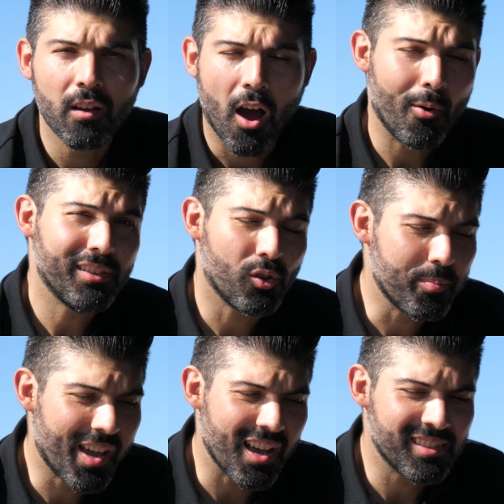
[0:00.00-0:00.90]
Alright, so
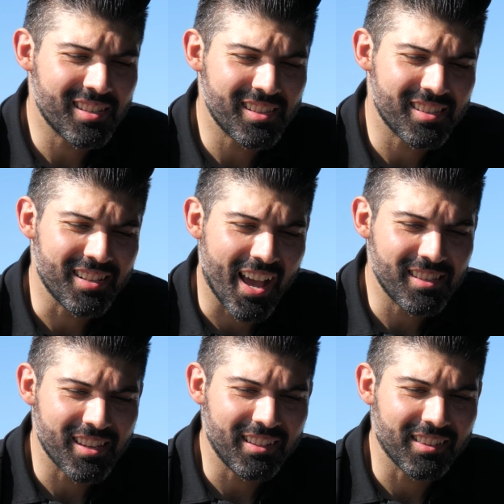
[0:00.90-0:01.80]
because this is an
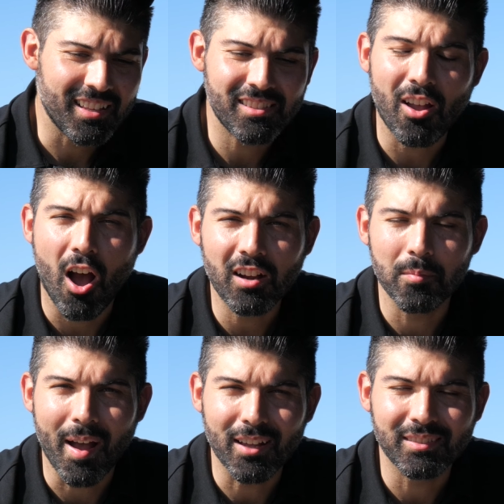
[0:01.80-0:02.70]
S8, let's talk
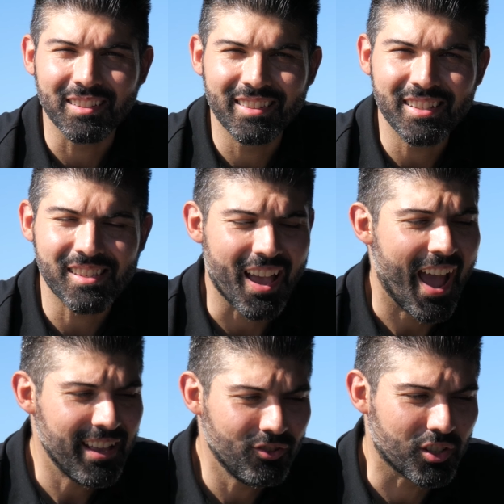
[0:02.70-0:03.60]
about this
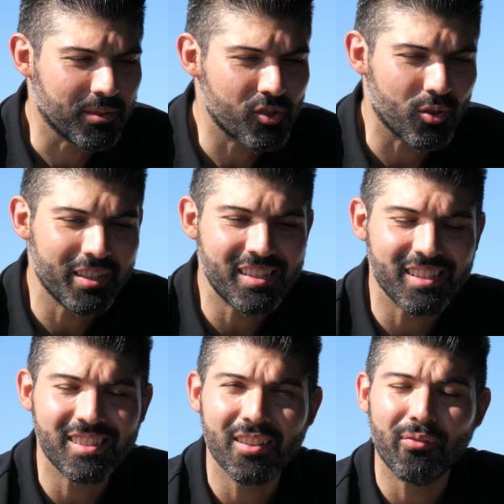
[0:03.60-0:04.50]
engine. So this
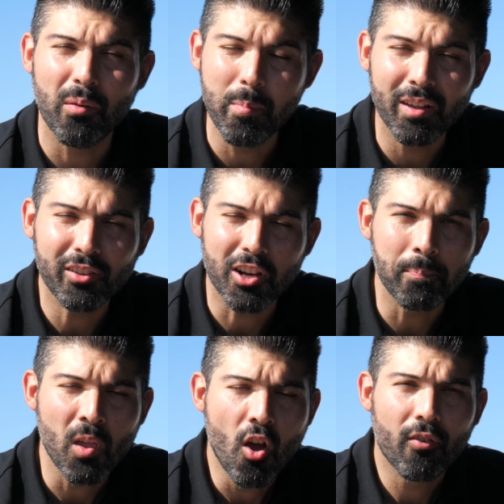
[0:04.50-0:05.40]
is the familiar
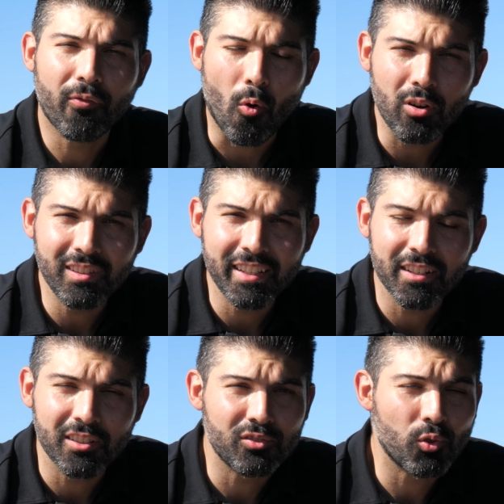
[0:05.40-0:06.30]

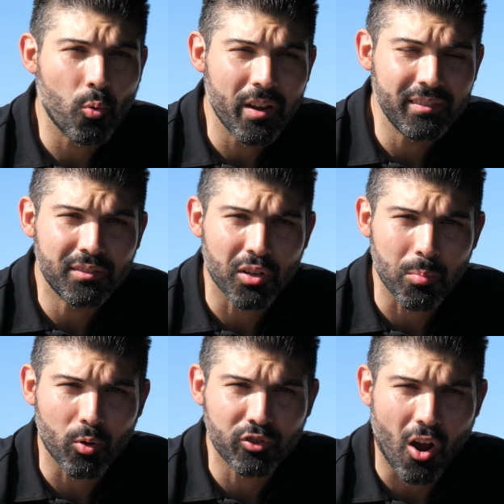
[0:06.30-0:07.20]
4-liter twin
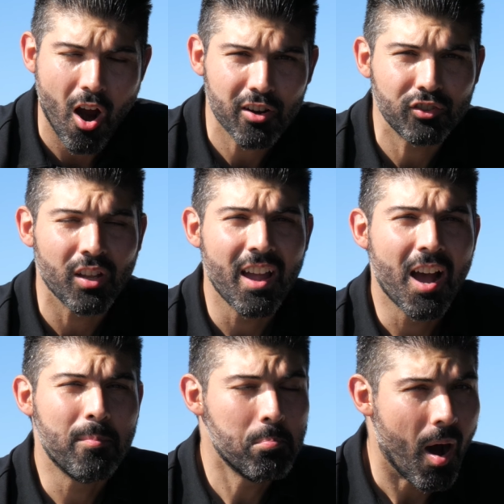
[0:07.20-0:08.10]
turbocharged
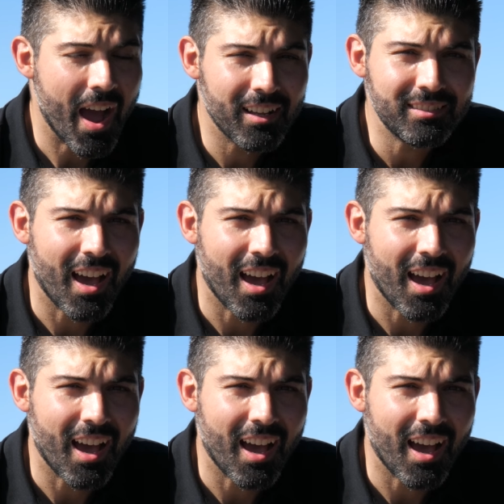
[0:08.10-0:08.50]
mild